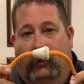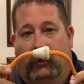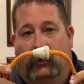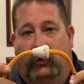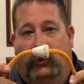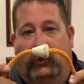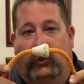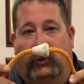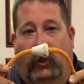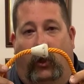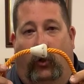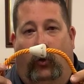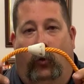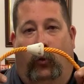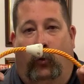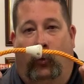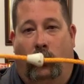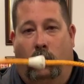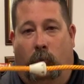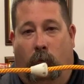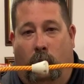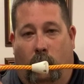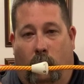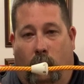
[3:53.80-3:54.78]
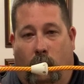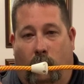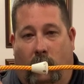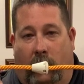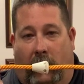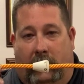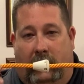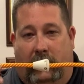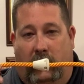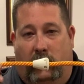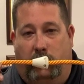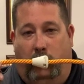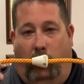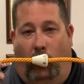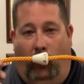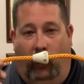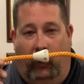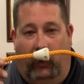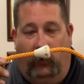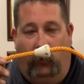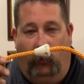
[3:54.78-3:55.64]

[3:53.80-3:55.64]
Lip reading: So at this point